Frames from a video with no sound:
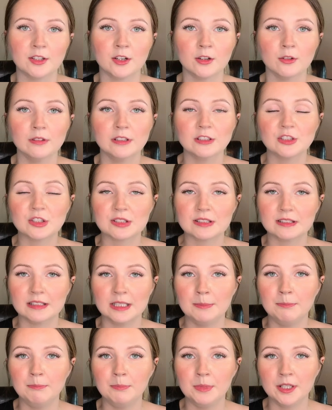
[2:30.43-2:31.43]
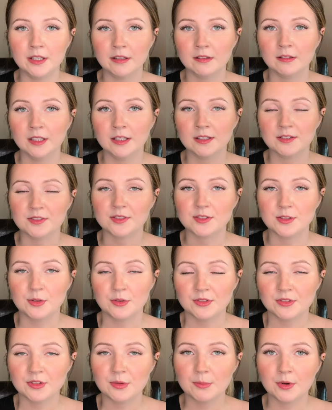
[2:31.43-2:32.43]
Not only just immediately as
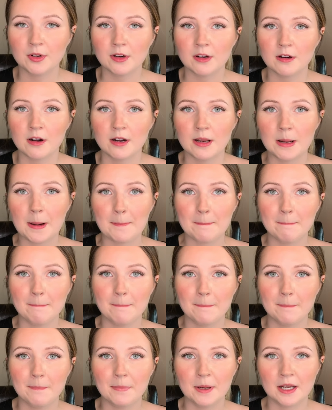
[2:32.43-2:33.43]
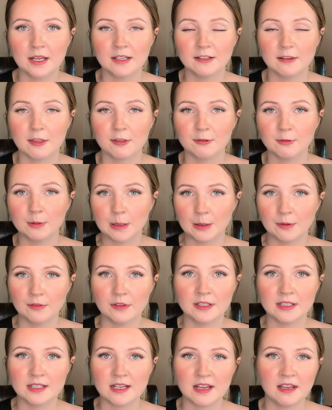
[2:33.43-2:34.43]
soon as you put it on it, but throughout
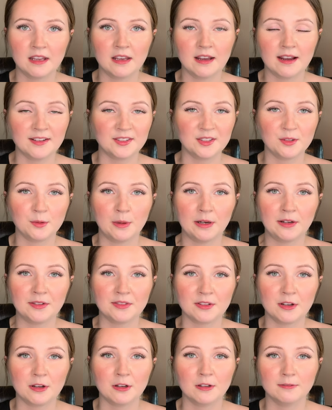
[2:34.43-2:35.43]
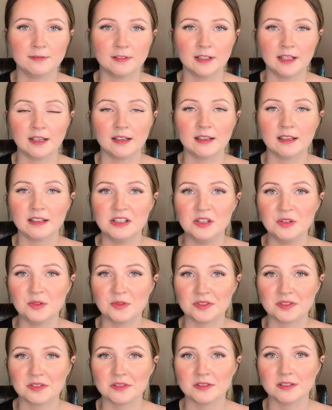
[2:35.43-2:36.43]
the day as it wears off, like you
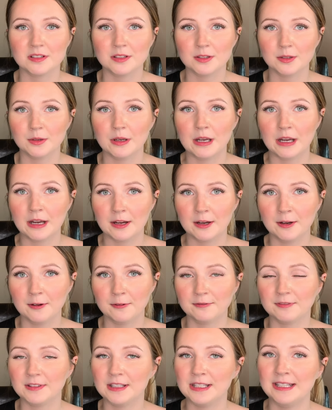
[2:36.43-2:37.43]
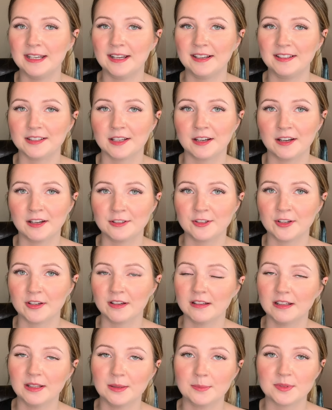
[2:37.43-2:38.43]
still have nice
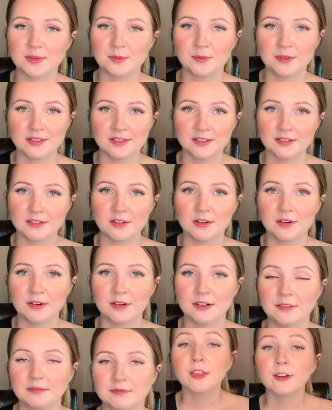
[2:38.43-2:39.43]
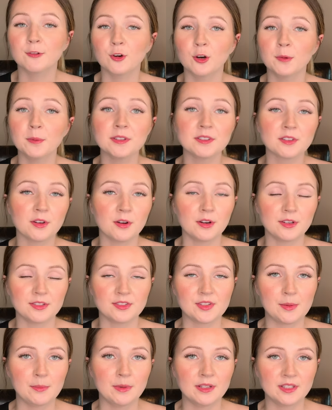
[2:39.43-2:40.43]
hydrated lips once it's gone. The formula is
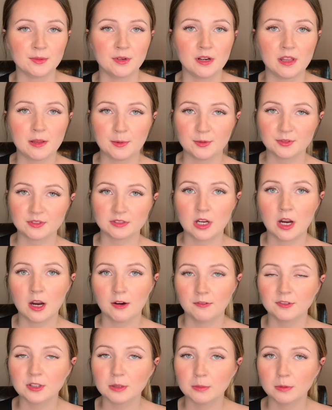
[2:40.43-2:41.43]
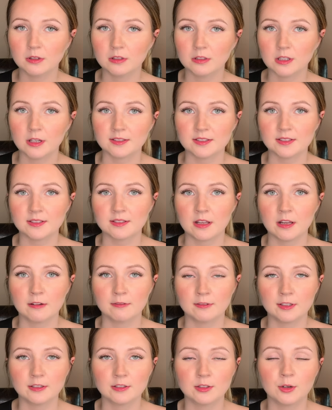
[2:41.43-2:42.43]
awesome. It's one of the most comfortable glosses
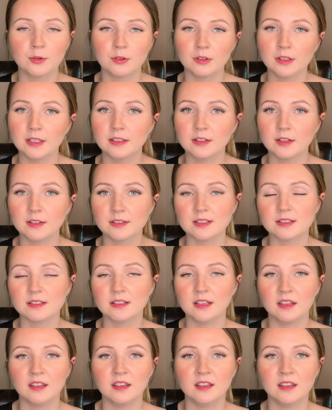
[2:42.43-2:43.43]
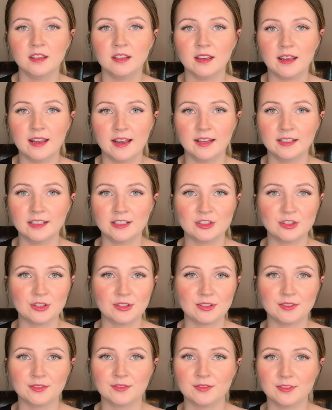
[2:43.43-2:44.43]
ever, totally not sticky, and it
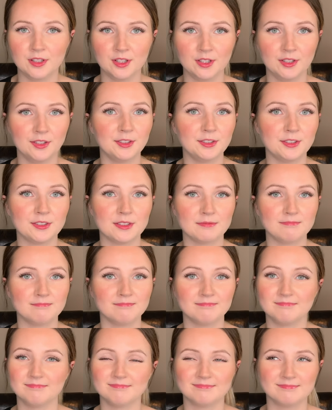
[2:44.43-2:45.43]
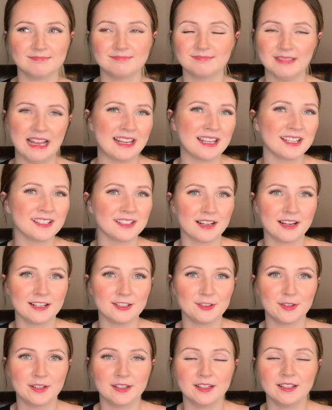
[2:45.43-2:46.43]
just feels, I guess,
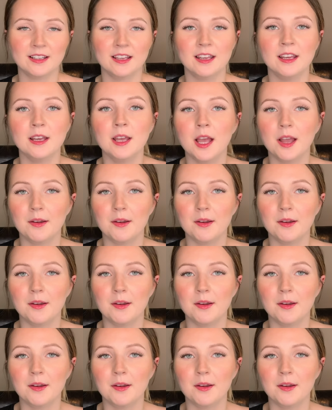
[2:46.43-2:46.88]
hydrating.